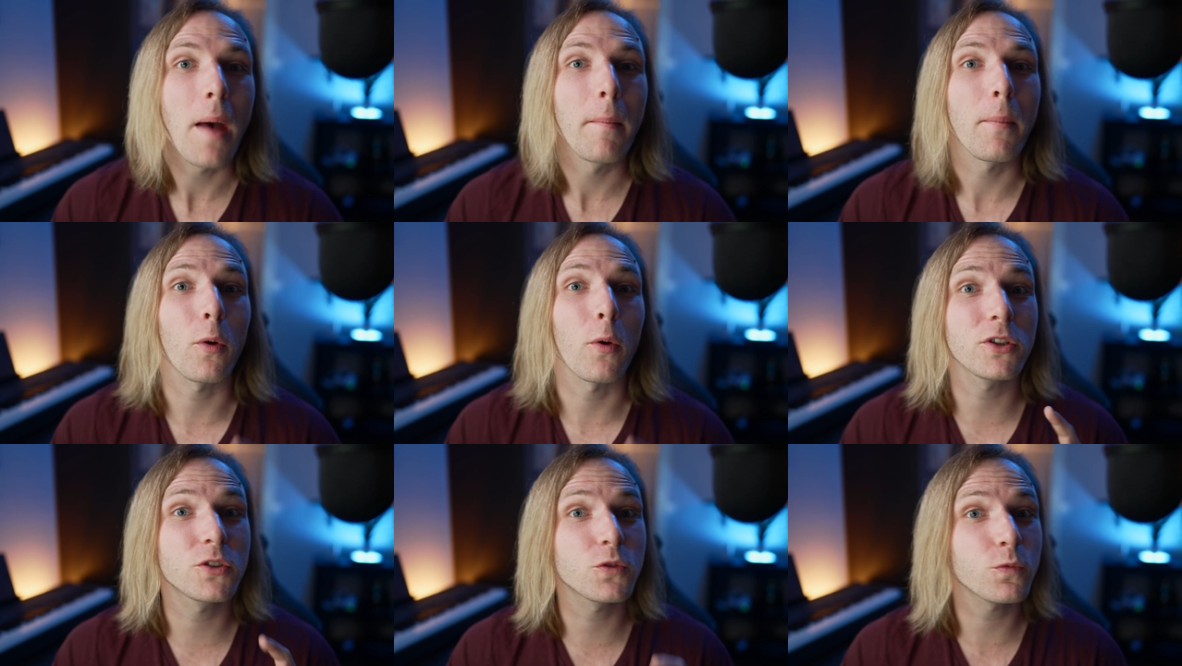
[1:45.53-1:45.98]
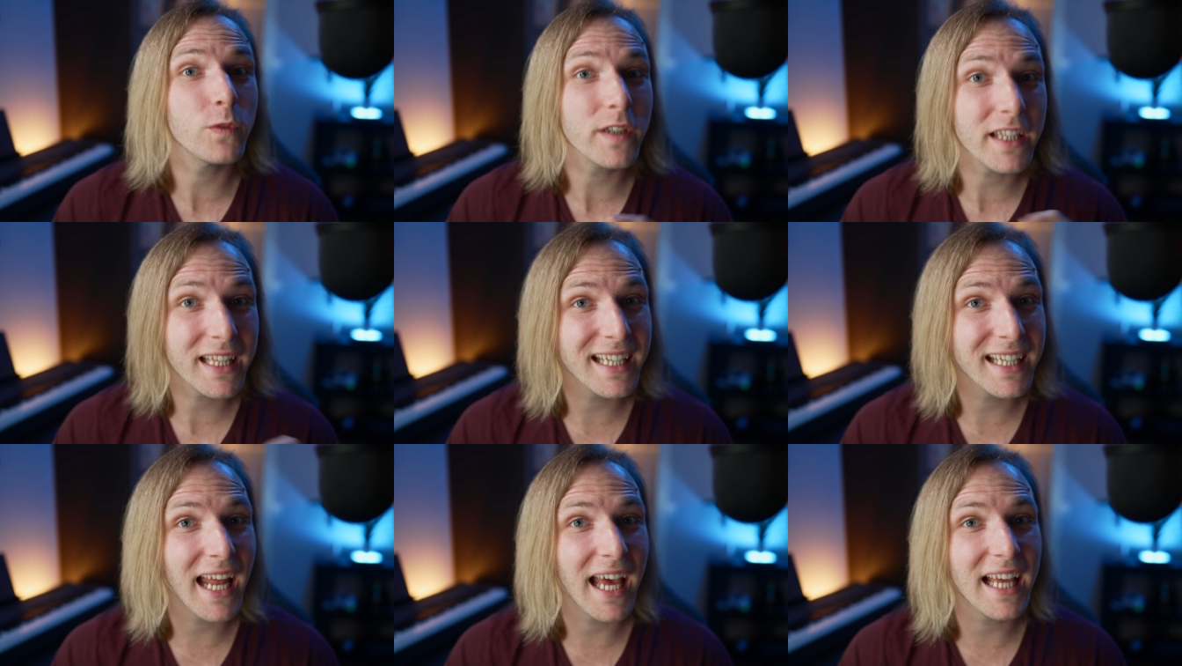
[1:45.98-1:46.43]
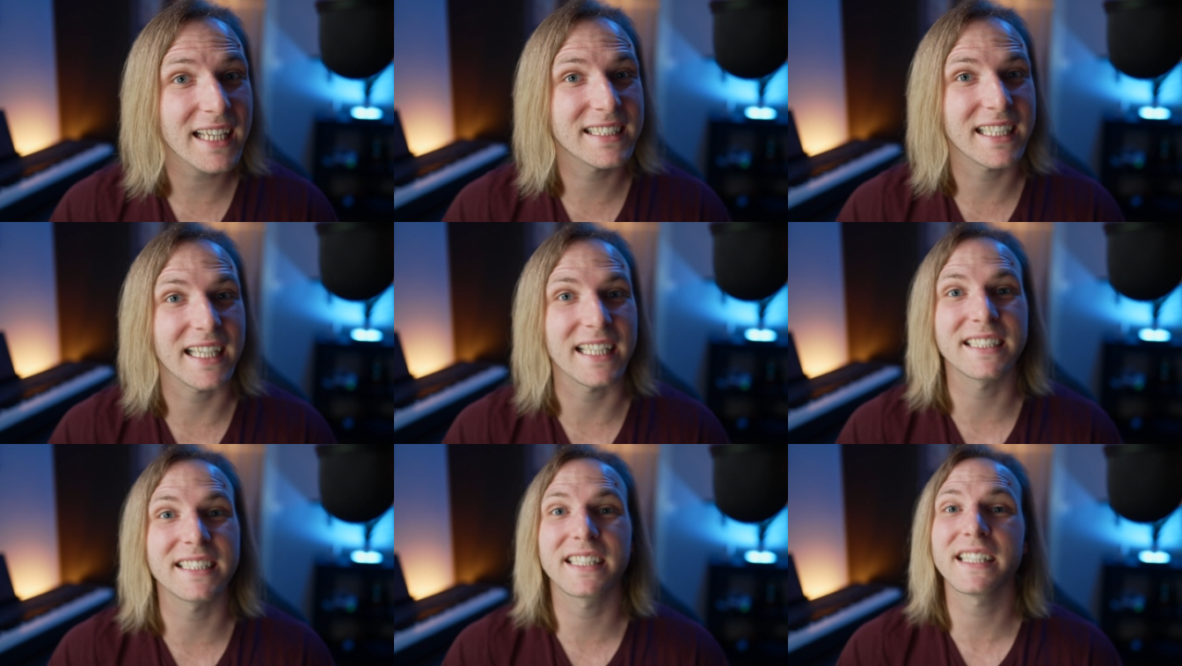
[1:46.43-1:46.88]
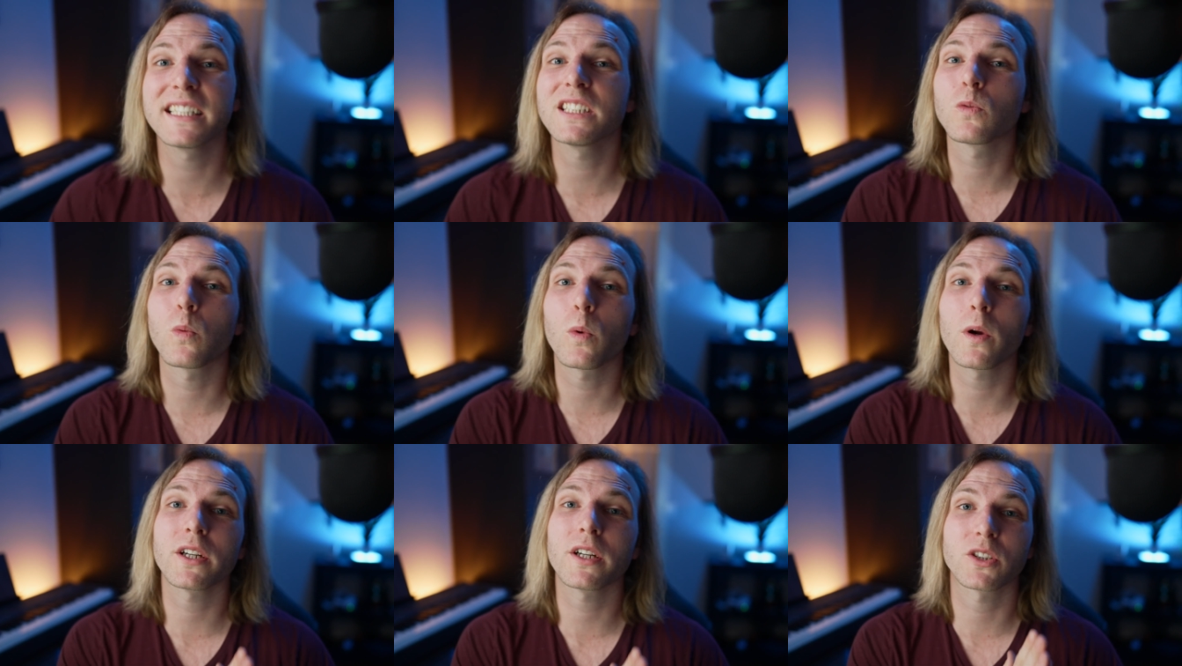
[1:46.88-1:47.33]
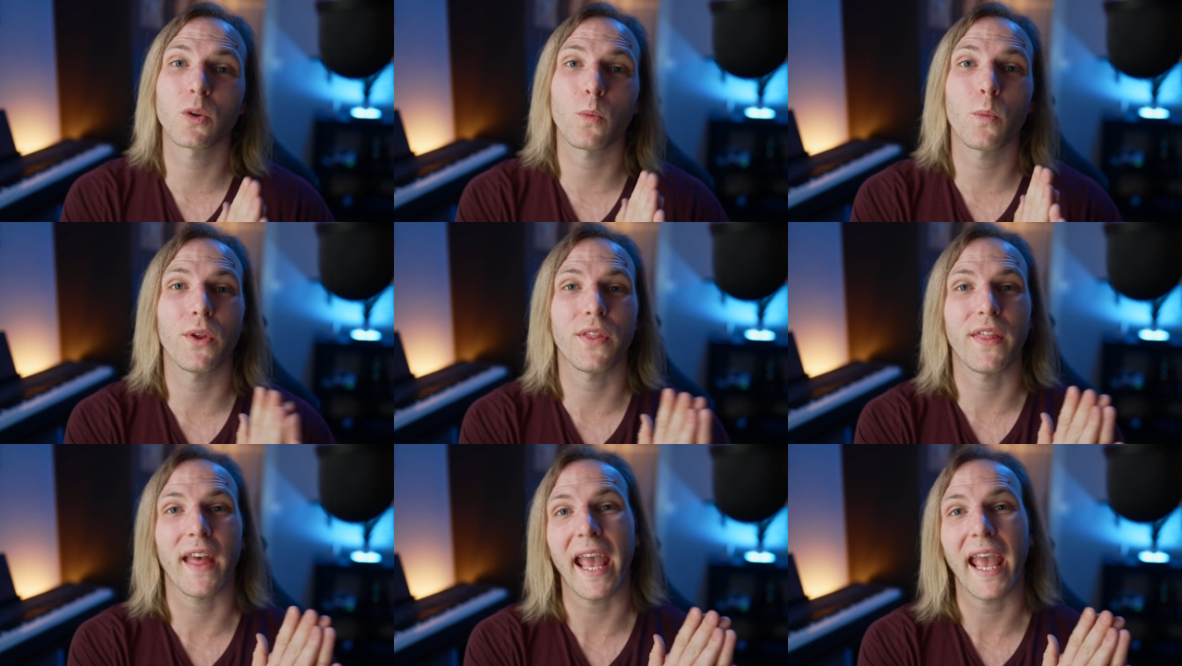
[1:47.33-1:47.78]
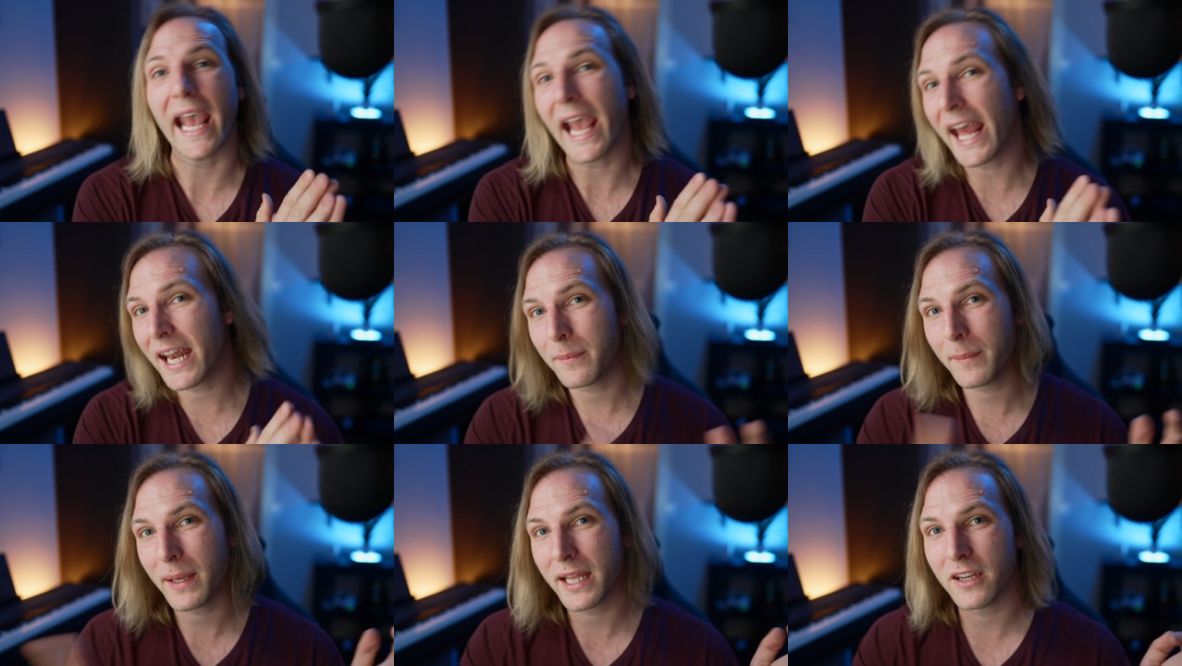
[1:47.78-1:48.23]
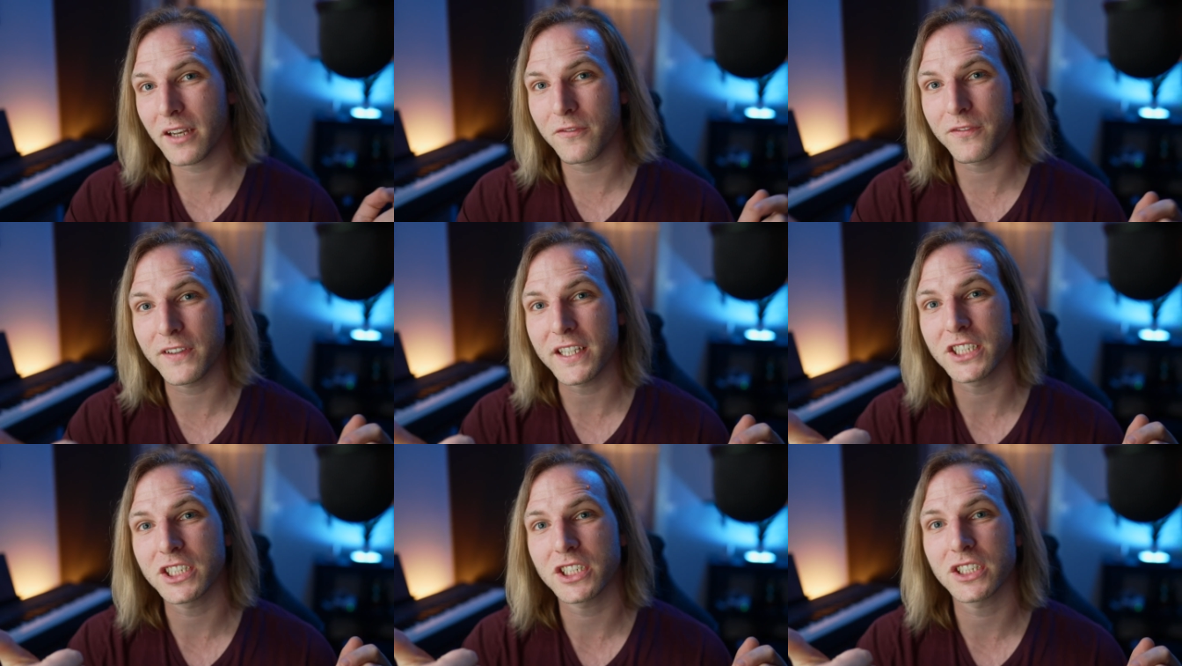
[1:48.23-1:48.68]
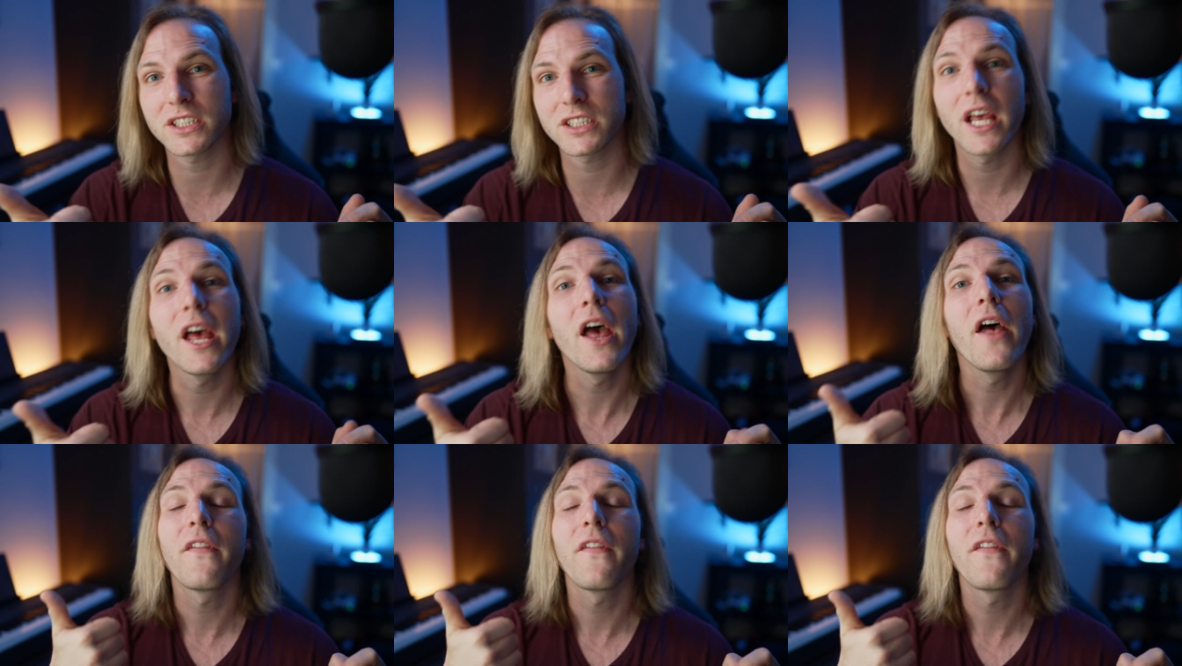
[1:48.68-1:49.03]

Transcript: But what's really nice is this works with animated features.